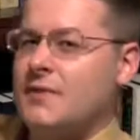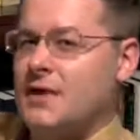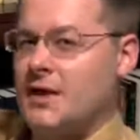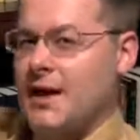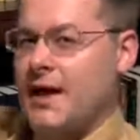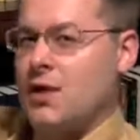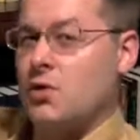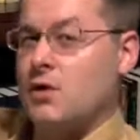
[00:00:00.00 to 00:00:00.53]

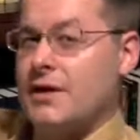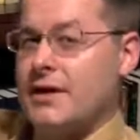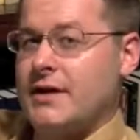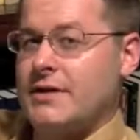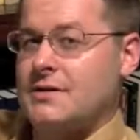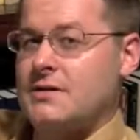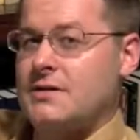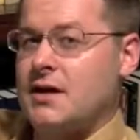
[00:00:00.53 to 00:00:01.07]
The aorta
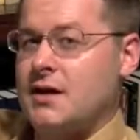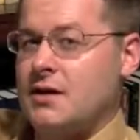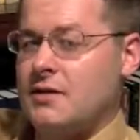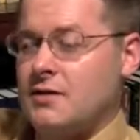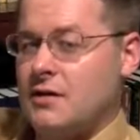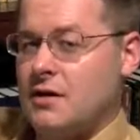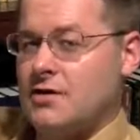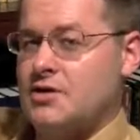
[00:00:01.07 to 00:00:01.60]
is
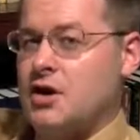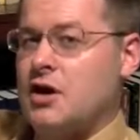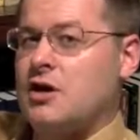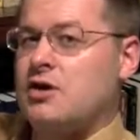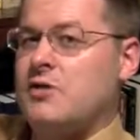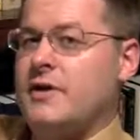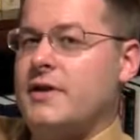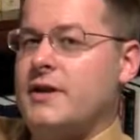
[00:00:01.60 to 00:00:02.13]
the large
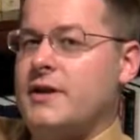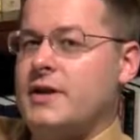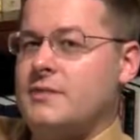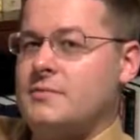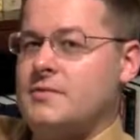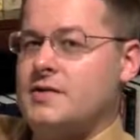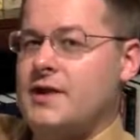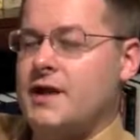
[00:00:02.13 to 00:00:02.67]
artery that
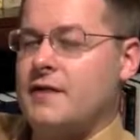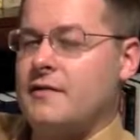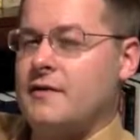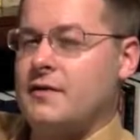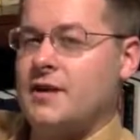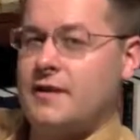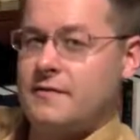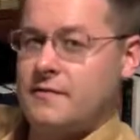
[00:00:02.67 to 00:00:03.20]
comes out of
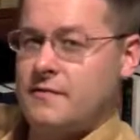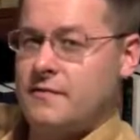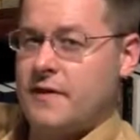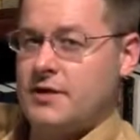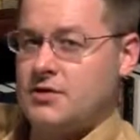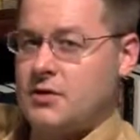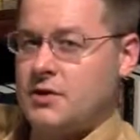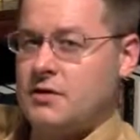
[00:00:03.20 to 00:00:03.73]
the left
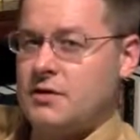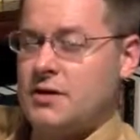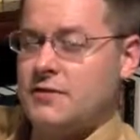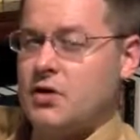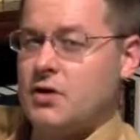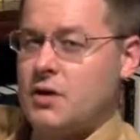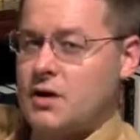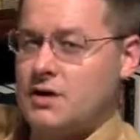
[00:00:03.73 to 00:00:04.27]
ventricle of
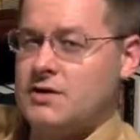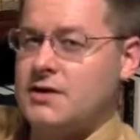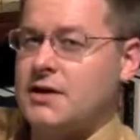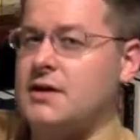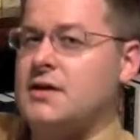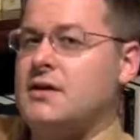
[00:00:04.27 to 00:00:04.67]
your heart